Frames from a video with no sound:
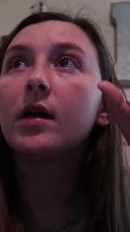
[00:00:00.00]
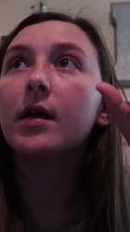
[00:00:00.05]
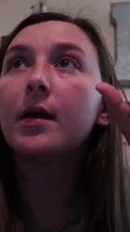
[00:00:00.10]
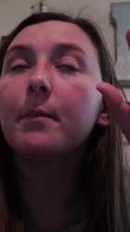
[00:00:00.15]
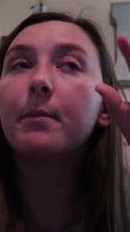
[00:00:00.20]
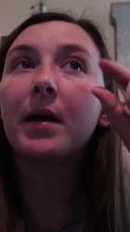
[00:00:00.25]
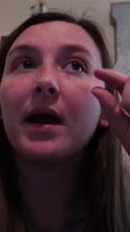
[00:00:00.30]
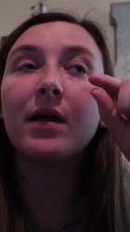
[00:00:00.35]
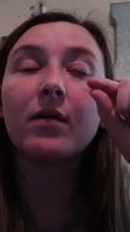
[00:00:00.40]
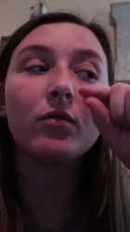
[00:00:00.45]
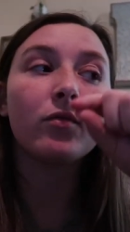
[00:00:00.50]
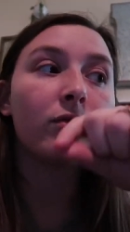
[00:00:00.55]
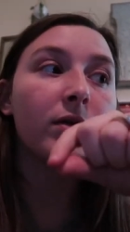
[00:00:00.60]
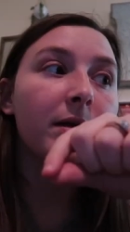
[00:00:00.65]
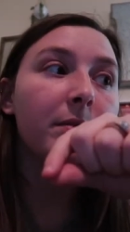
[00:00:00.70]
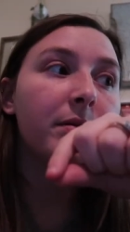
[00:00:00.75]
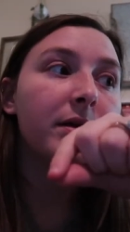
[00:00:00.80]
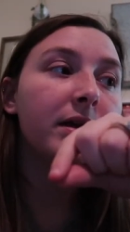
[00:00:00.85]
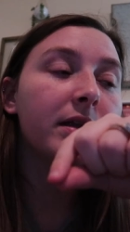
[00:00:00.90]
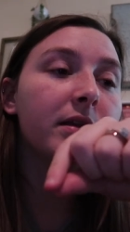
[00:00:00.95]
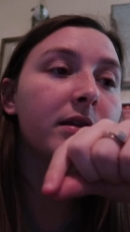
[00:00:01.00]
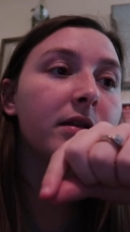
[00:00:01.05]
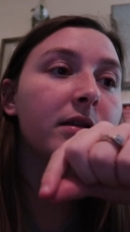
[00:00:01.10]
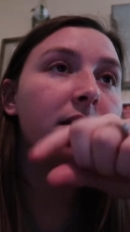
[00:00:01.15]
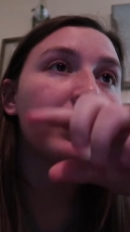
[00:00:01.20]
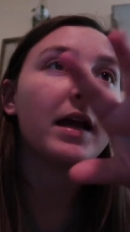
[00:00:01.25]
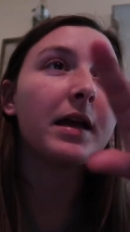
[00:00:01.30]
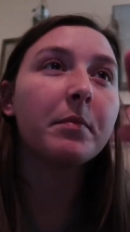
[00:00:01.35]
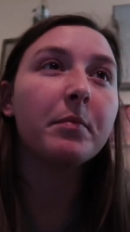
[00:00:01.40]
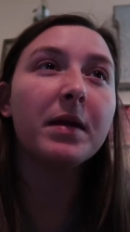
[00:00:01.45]
my ribbon,
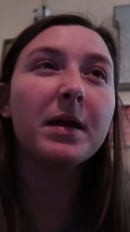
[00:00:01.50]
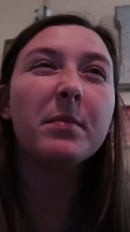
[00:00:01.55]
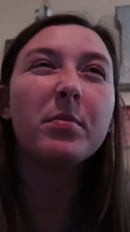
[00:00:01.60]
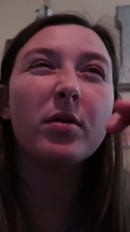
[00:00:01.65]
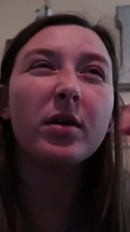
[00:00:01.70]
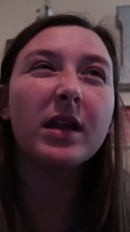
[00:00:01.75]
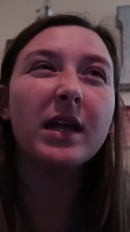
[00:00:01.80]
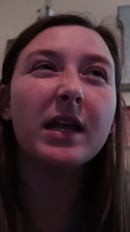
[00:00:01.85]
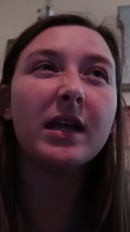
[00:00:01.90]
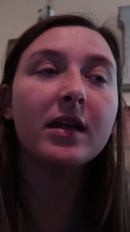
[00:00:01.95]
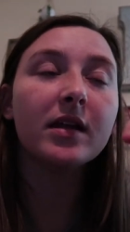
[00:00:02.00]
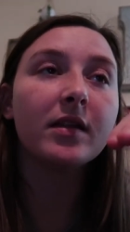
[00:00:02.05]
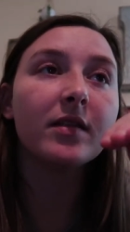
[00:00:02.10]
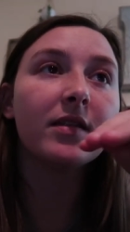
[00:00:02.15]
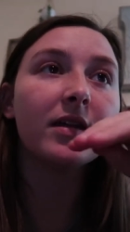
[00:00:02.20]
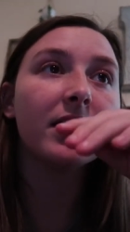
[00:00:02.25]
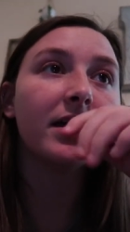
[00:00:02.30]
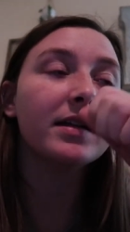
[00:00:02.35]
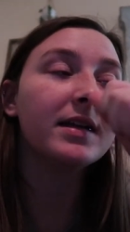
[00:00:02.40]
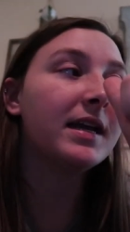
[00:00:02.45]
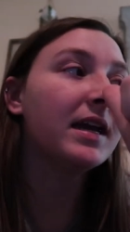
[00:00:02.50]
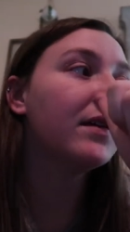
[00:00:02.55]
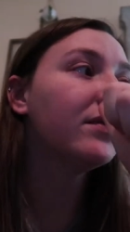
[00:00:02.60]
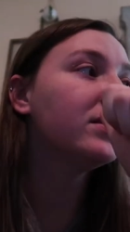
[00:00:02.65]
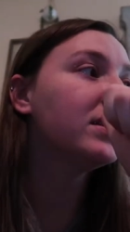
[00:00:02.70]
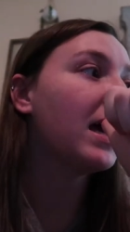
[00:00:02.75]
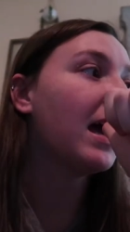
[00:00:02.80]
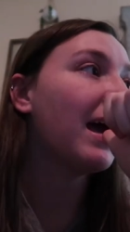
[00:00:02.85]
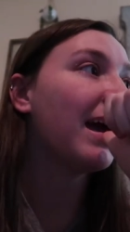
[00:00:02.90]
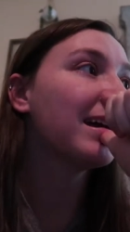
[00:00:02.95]
like me putting the gift
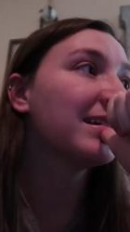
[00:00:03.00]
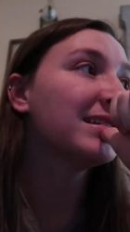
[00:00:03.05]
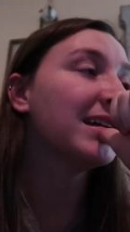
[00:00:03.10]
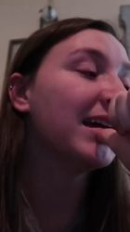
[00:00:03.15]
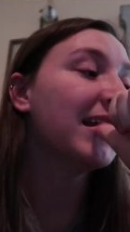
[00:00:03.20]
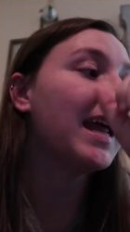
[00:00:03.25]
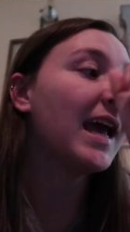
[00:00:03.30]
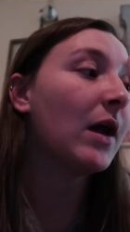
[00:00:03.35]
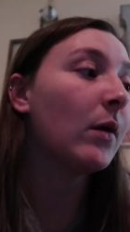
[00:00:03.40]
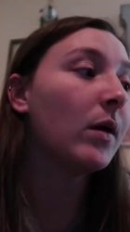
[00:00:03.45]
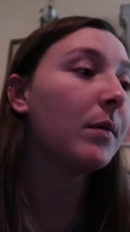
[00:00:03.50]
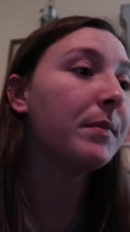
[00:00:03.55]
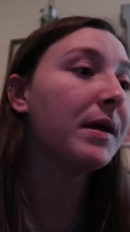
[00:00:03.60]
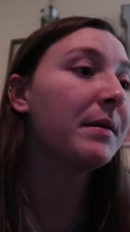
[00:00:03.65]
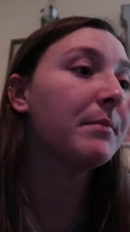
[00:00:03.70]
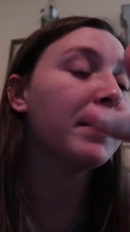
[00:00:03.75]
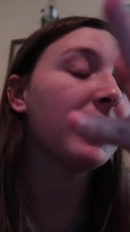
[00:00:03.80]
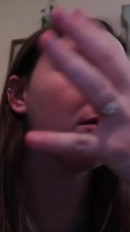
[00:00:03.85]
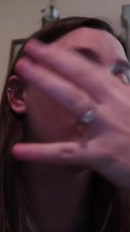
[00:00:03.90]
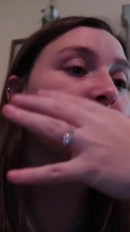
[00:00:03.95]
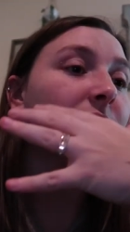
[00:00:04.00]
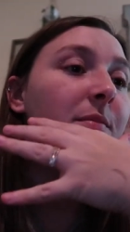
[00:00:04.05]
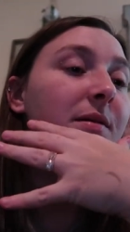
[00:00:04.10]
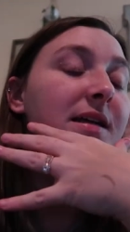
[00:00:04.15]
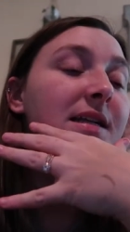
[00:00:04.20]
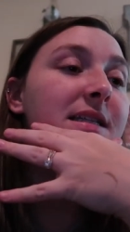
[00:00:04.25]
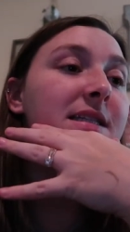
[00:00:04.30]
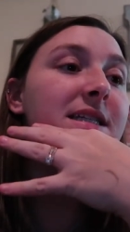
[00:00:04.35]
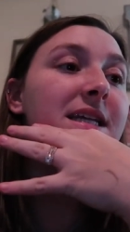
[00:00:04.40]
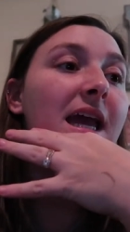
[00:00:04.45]
tags and how I make my
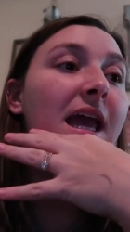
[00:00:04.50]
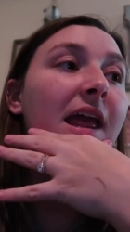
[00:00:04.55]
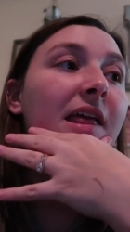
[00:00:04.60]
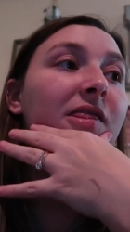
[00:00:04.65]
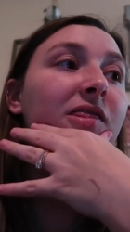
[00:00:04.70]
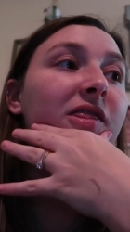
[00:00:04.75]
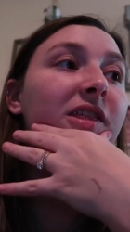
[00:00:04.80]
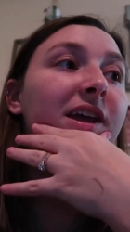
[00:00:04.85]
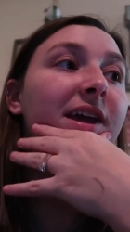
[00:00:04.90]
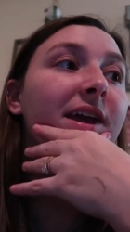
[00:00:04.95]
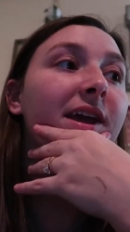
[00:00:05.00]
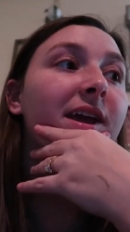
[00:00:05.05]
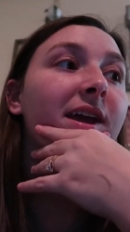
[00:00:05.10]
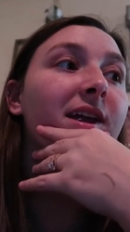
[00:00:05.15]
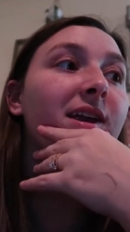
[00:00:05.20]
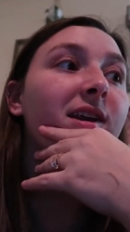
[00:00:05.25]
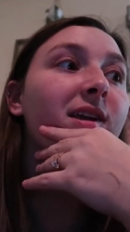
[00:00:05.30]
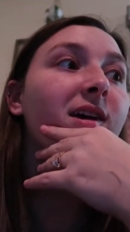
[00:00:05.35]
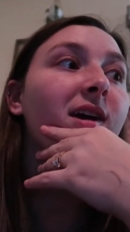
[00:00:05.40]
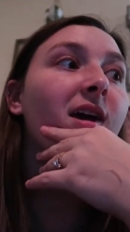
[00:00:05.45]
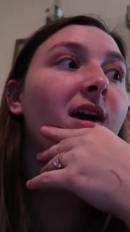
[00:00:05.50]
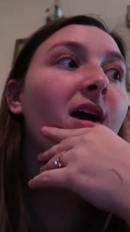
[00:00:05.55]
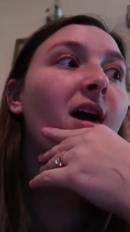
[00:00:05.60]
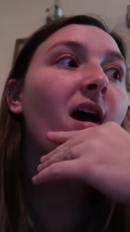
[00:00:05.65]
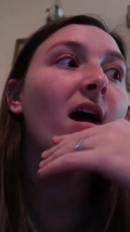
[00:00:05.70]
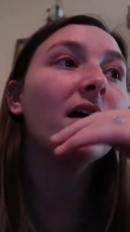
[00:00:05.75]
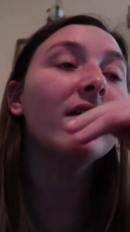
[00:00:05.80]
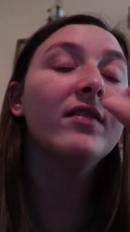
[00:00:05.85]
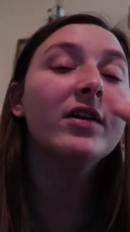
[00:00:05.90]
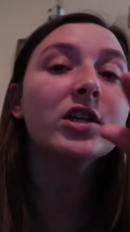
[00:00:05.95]
ribbons and then
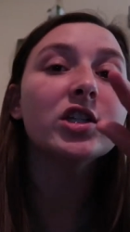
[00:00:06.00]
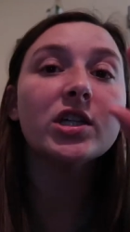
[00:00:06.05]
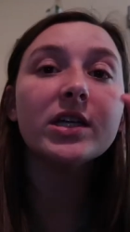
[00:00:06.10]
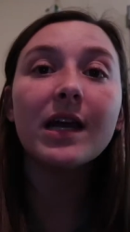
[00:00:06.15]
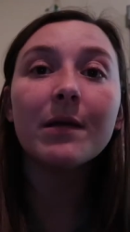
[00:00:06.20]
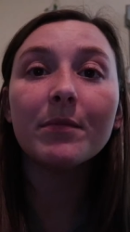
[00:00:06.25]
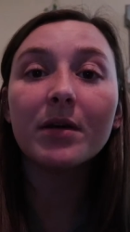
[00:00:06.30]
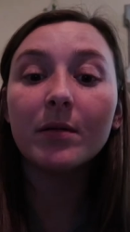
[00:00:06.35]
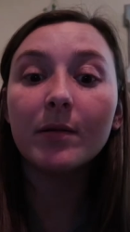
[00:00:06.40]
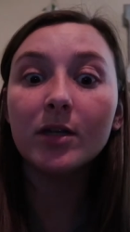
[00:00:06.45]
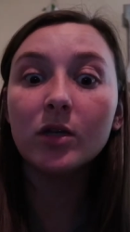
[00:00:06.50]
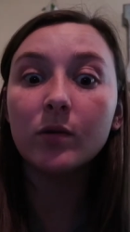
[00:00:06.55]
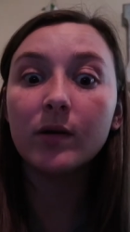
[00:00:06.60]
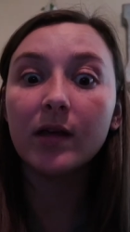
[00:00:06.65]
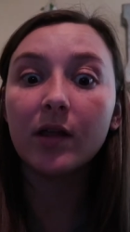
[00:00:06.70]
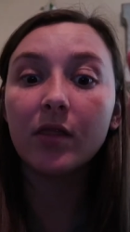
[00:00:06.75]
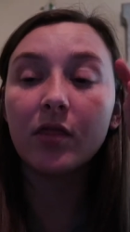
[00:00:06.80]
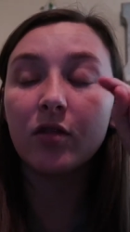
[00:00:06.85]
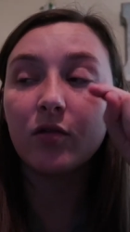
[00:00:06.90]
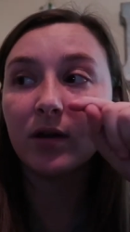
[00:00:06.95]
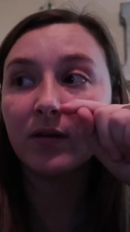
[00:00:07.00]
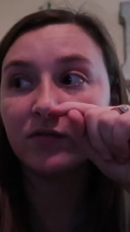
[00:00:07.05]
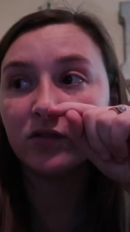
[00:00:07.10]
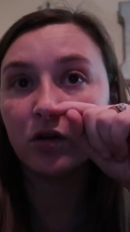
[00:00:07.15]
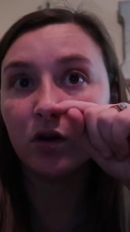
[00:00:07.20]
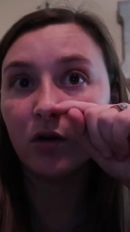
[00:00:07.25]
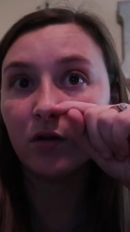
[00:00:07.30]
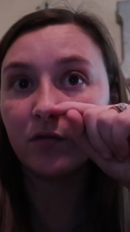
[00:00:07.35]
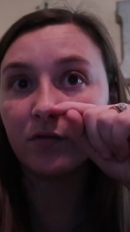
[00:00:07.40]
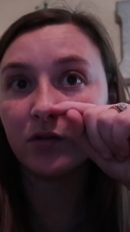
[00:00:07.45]
eventually I'm gonna be doing a thrift
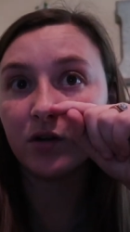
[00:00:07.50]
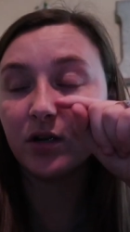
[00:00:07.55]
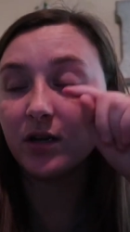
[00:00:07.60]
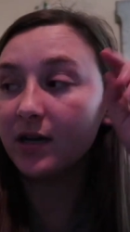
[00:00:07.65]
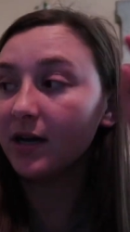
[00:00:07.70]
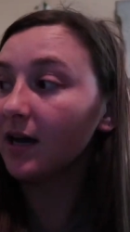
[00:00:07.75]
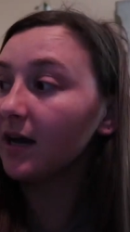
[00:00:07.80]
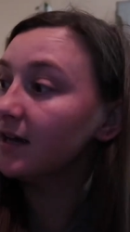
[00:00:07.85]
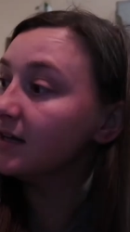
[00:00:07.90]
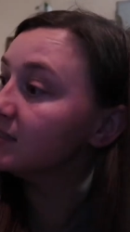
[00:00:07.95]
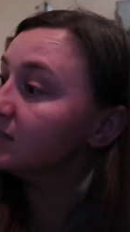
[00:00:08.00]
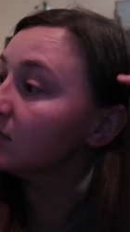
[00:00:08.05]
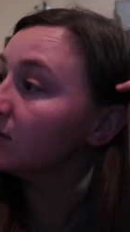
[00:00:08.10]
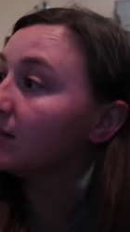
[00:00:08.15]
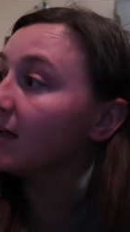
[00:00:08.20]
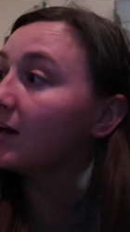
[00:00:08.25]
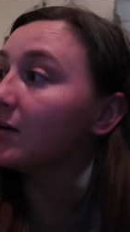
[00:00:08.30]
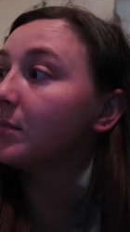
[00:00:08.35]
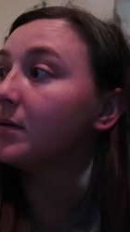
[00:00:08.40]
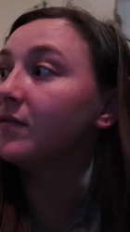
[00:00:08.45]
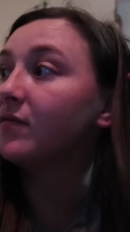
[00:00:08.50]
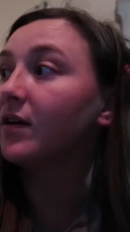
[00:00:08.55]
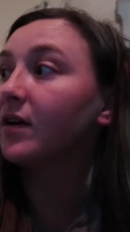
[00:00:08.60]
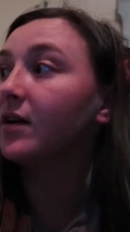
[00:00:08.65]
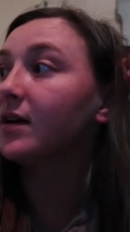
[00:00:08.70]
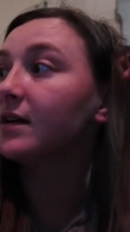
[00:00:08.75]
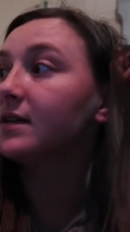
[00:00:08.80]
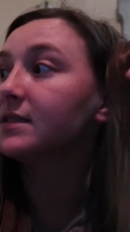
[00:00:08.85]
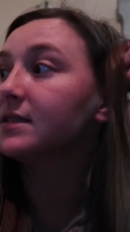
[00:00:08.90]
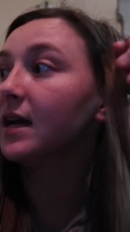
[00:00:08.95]
haul for you guys so that'll be
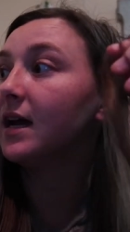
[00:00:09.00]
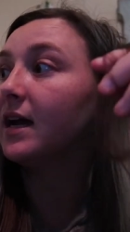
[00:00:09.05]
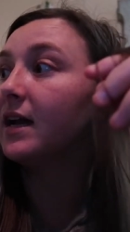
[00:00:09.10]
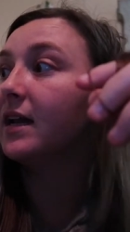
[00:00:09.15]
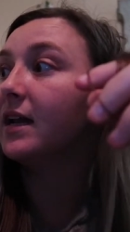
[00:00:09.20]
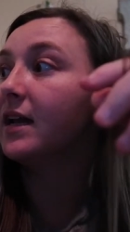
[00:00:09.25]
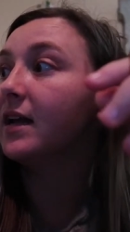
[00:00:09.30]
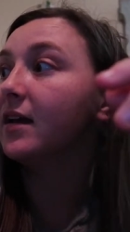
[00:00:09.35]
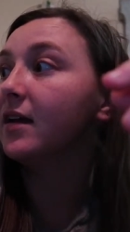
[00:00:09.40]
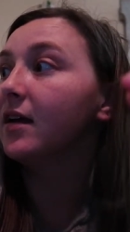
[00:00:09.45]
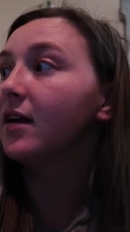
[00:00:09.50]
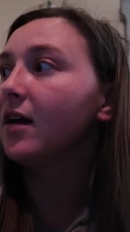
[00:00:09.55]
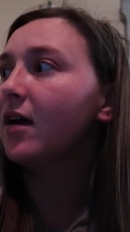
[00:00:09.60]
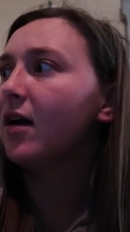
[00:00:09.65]
very exciting.